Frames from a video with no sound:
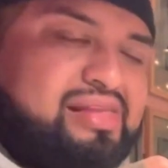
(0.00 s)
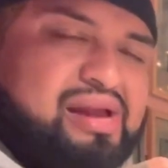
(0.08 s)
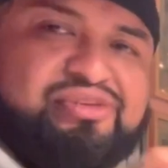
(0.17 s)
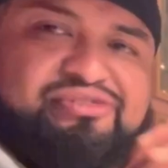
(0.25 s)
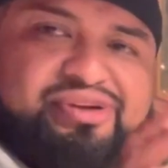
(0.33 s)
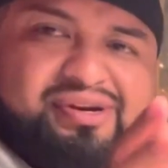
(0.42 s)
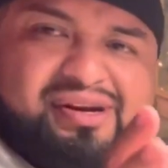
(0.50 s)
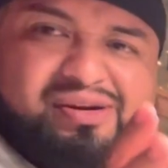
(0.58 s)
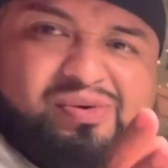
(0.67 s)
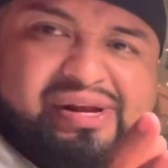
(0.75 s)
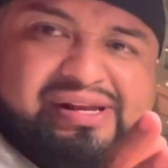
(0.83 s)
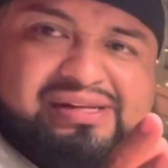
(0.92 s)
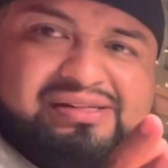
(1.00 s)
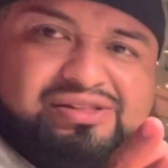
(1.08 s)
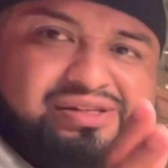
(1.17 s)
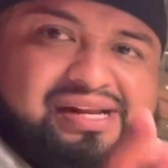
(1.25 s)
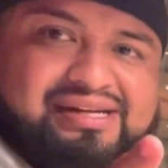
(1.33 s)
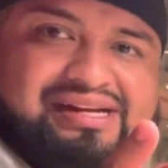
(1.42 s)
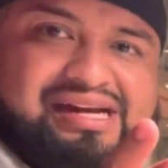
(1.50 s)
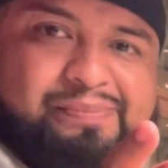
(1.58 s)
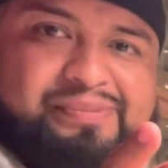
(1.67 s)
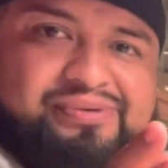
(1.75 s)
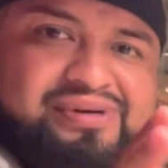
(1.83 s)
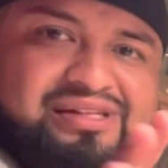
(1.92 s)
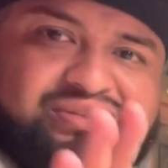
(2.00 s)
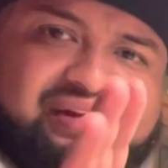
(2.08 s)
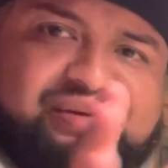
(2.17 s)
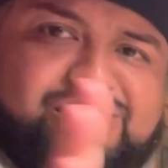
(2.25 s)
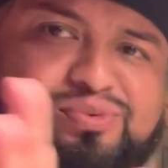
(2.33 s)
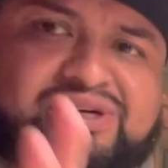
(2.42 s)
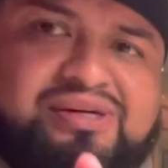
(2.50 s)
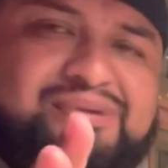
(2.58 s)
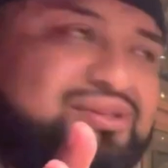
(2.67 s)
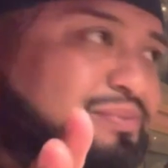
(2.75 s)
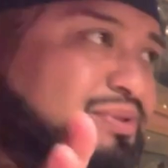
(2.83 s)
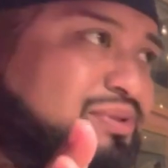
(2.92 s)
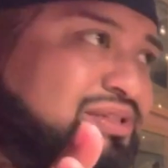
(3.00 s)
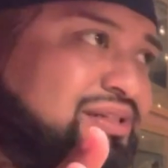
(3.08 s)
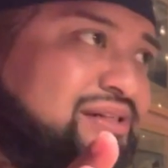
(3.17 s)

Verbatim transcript: And we figured out a way to not get copyrighted, so I ain't worried about the music.